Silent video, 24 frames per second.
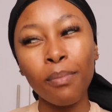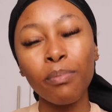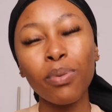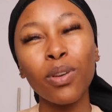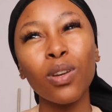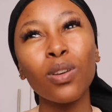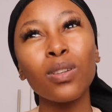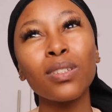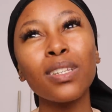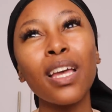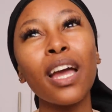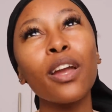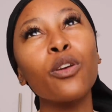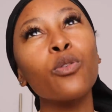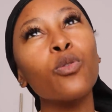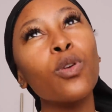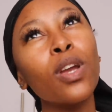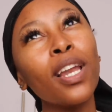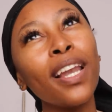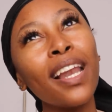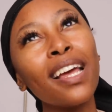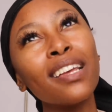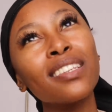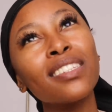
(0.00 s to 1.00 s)
because I
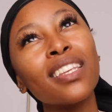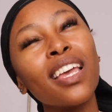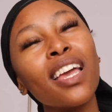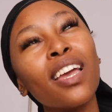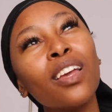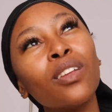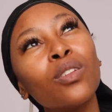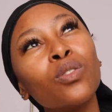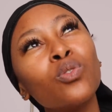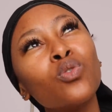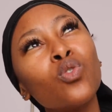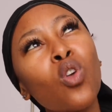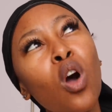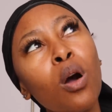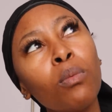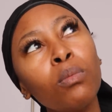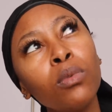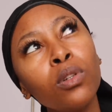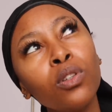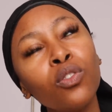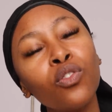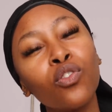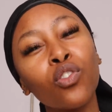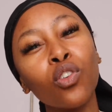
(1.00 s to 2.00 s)
realized a
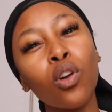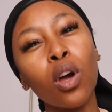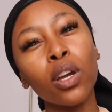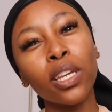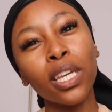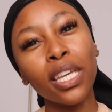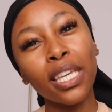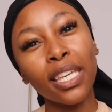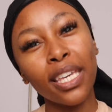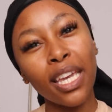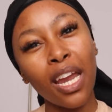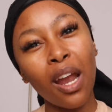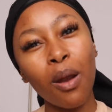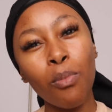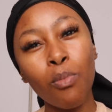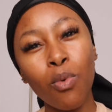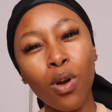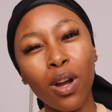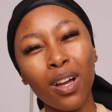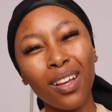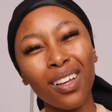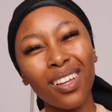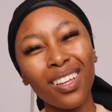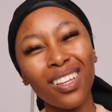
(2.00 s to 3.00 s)
normal vlogging
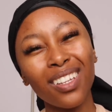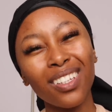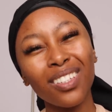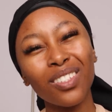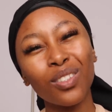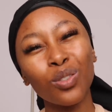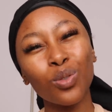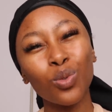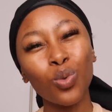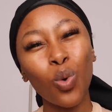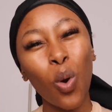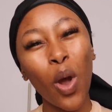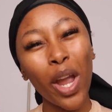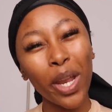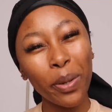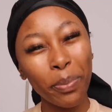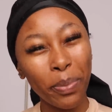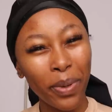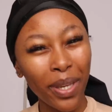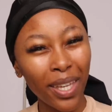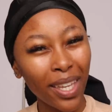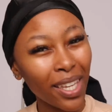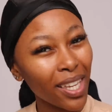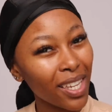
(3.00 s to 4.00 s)
camera is
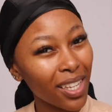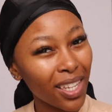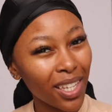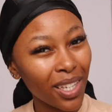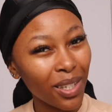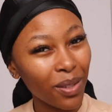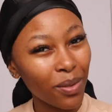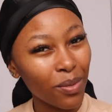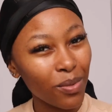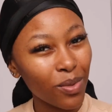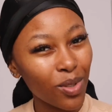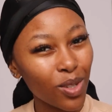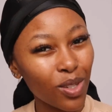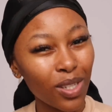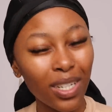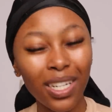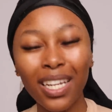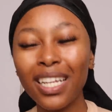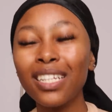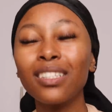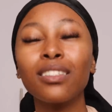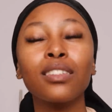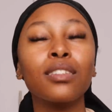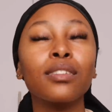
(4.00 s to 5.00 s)
quite big.
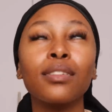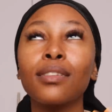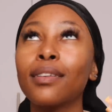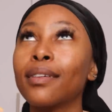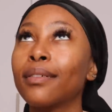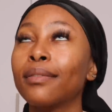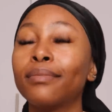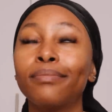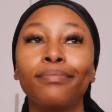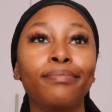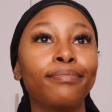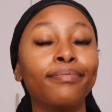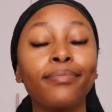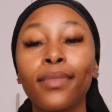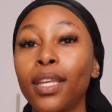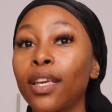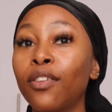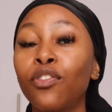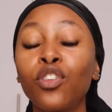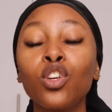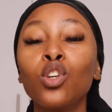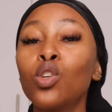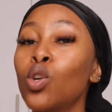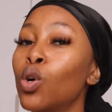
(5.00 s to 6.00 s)
If
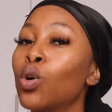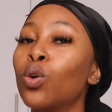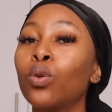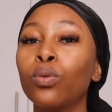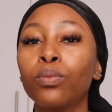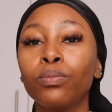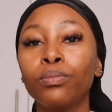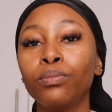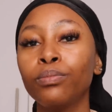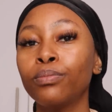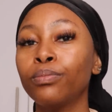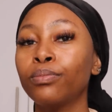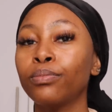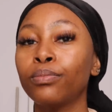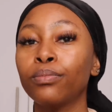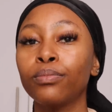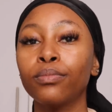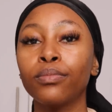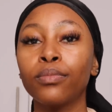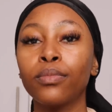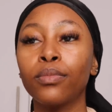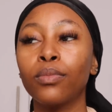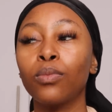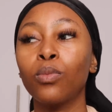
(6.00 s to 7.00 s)
you know
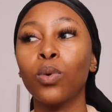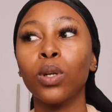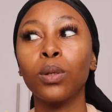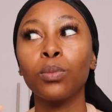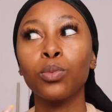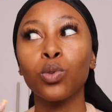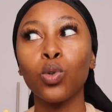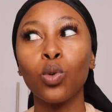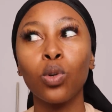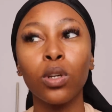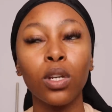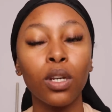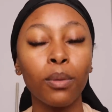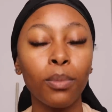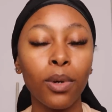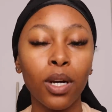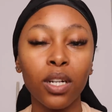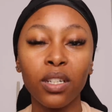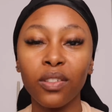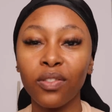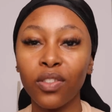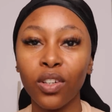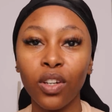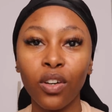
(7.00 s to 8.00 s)
what I'm talking
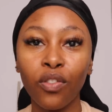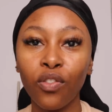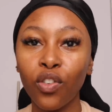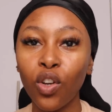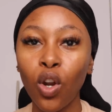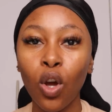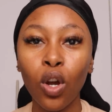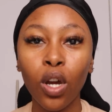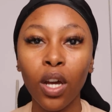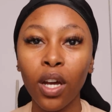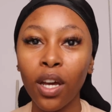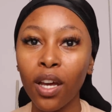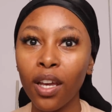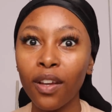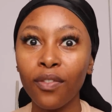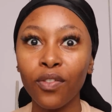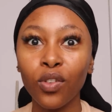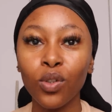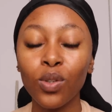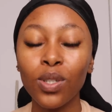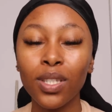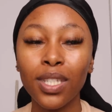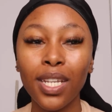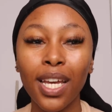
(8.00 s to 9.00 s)
about, if you're a vlogger,
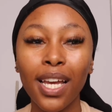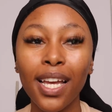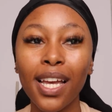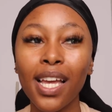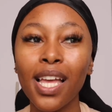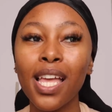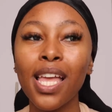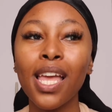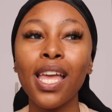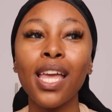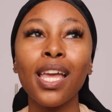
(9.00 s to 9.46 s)
influencer,